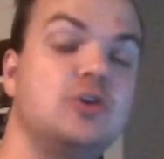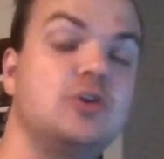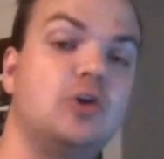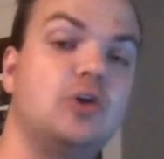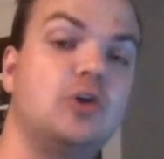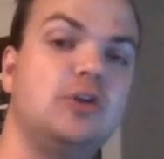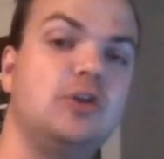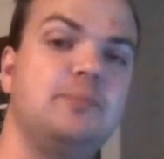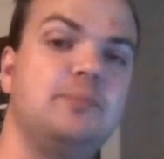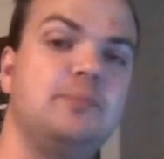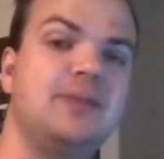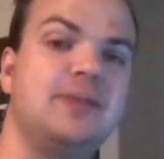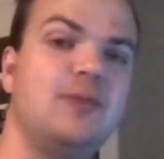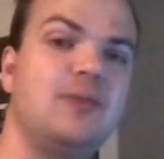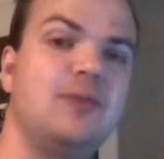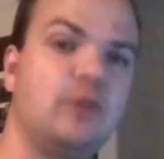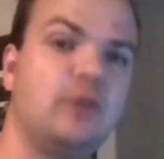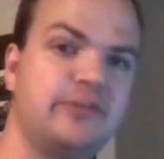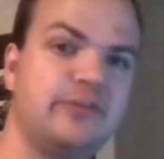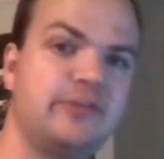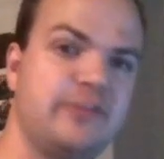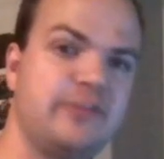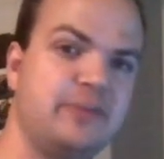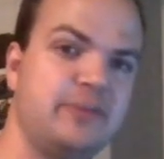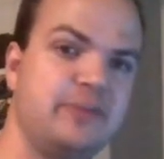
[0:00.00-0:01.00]
only play
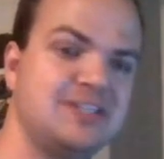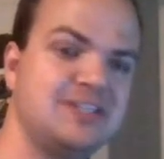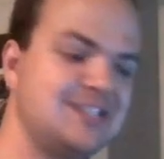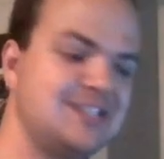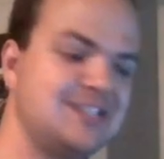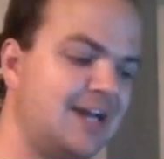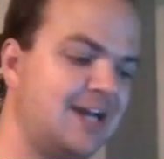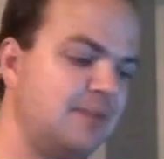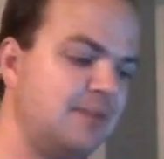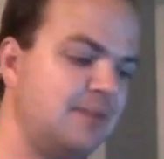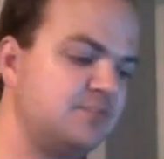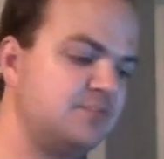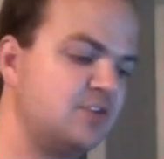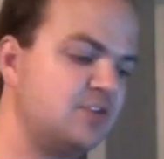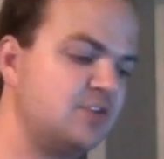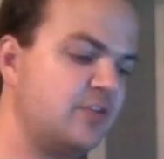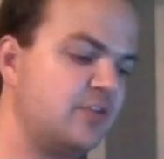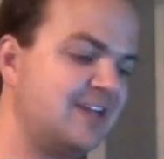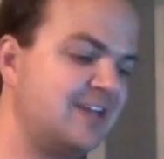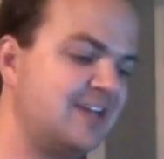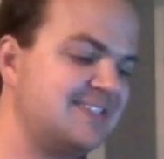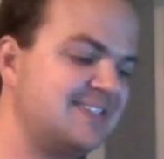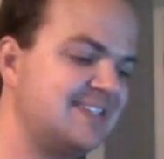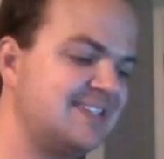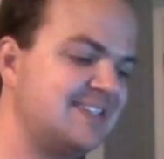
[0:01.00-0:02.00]
one of them at a time, so
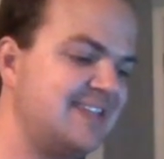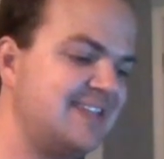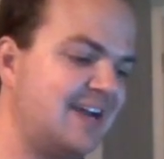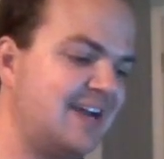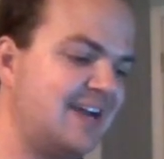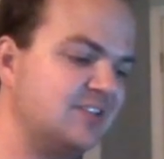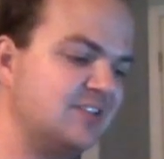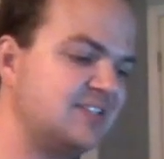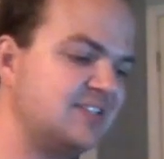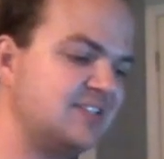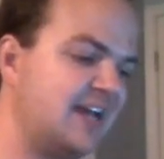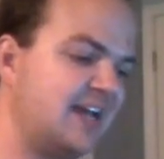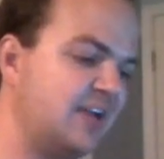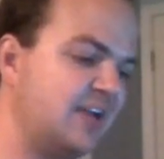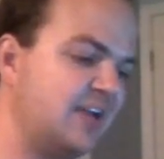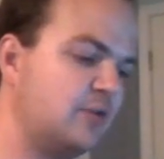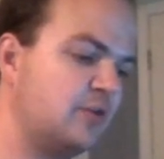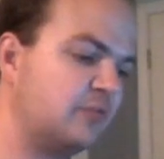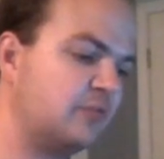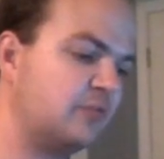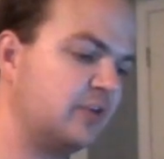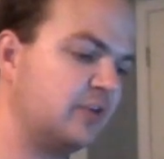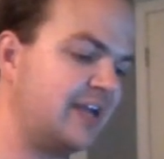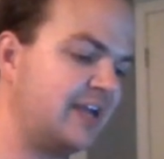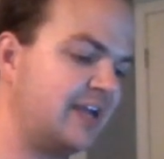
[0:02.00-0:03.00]
that's the downside
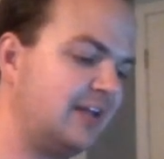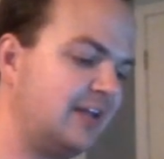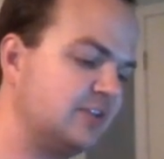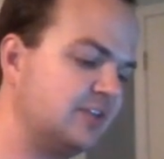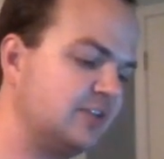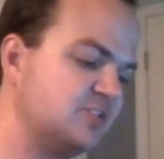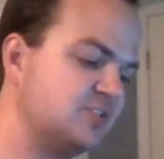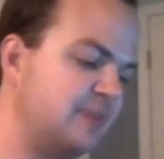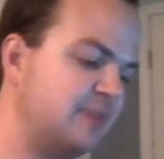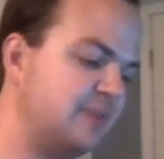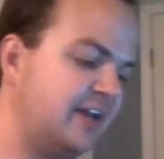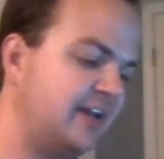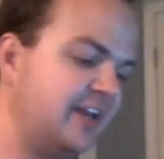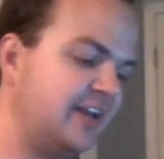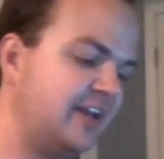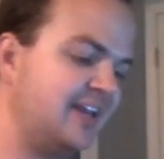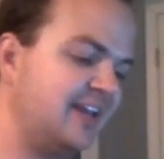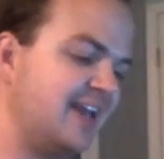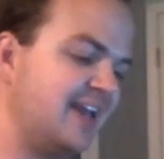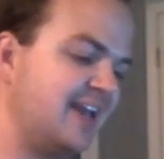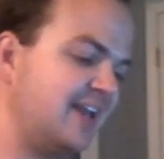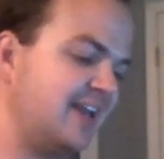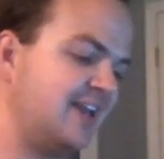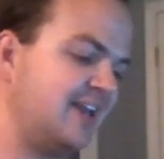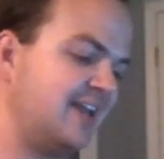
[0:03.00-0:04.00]
over Regalicusmon. And
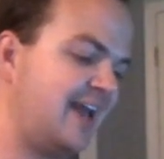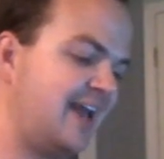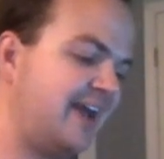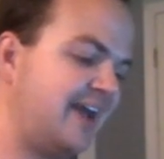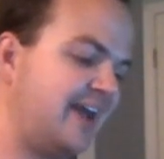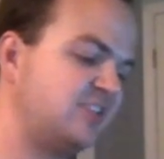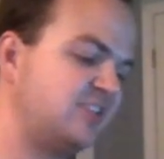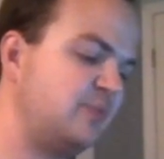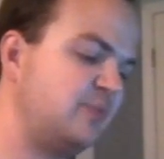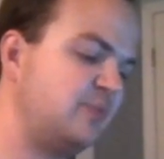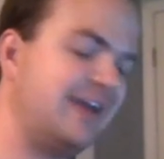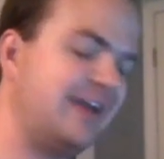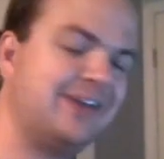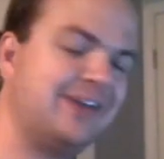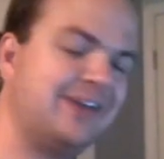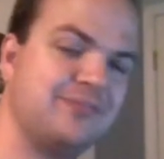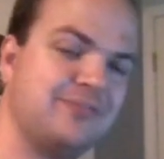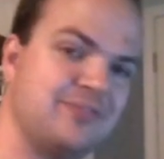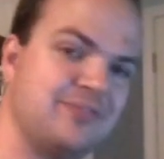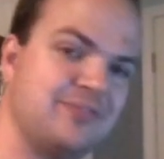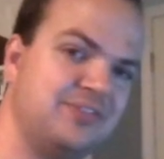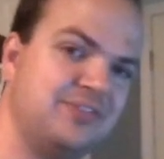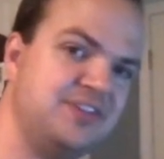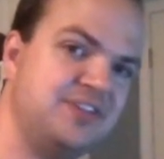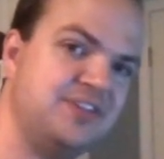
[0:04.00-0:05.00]
again, it has to be out
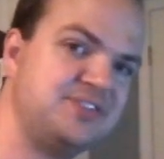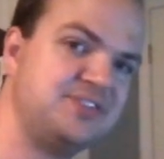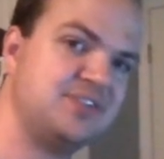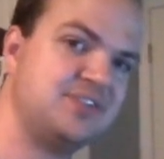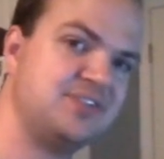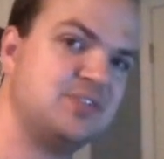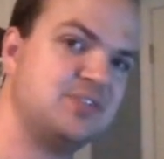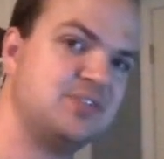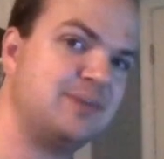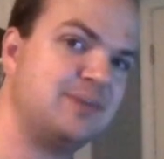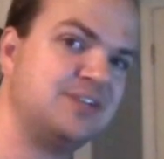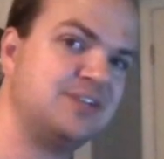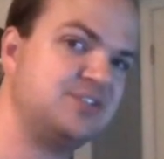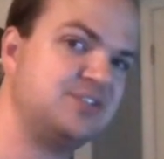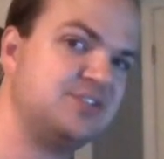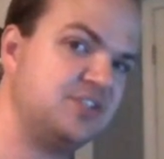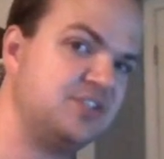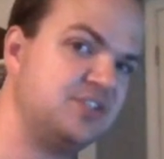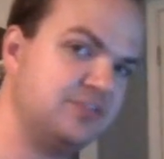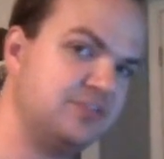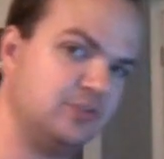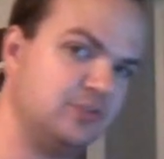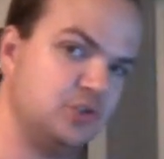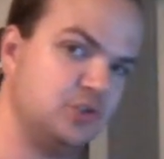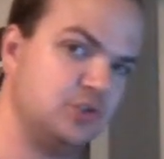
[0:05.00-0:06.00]
of this Digimon's
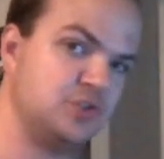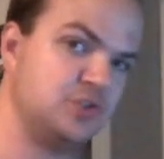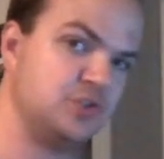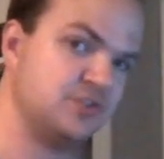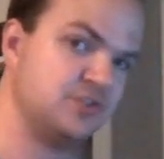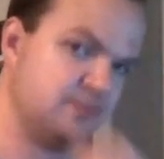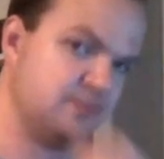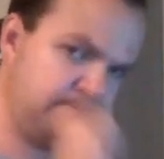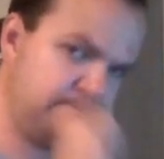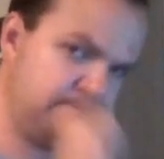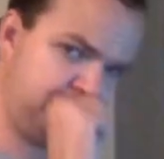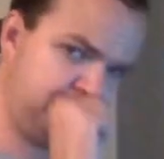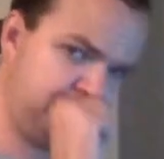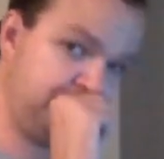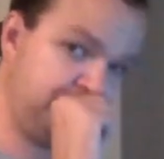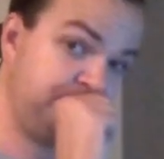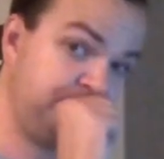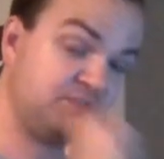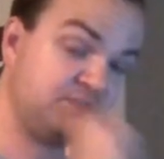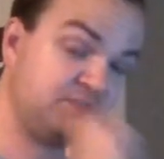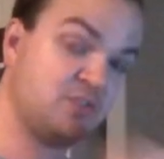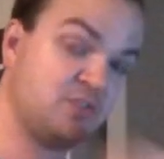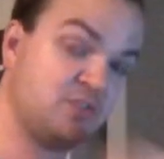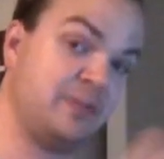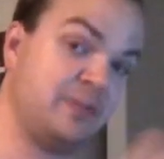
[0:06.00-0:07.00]
Digivolution
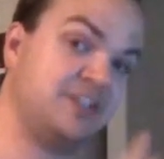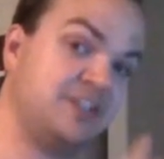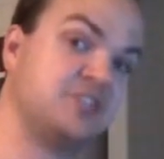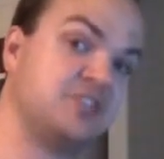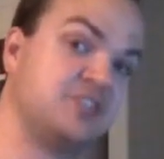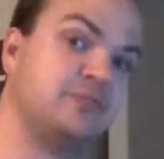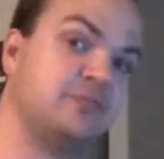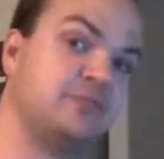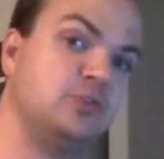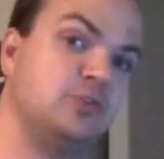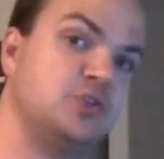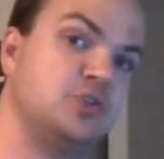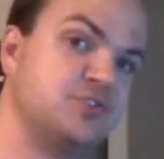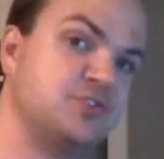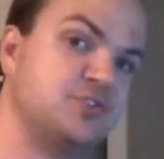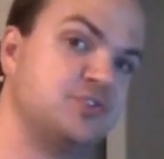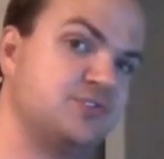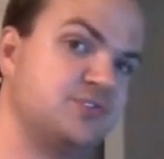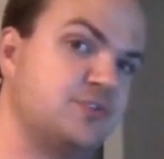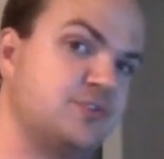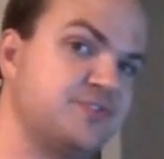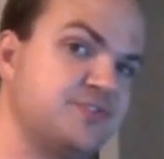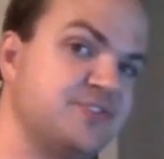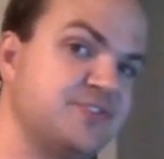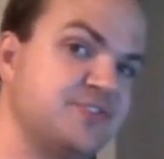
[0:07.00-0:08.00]

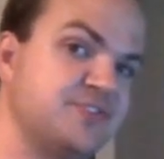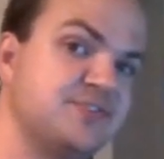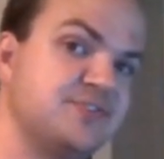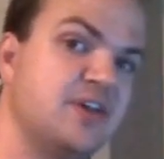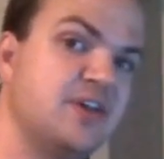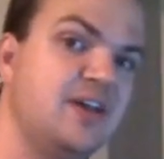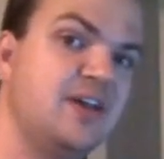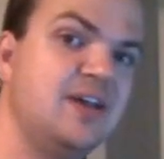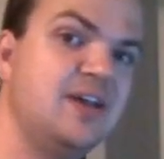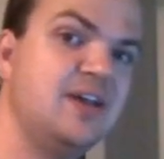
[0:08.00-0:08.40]
sources.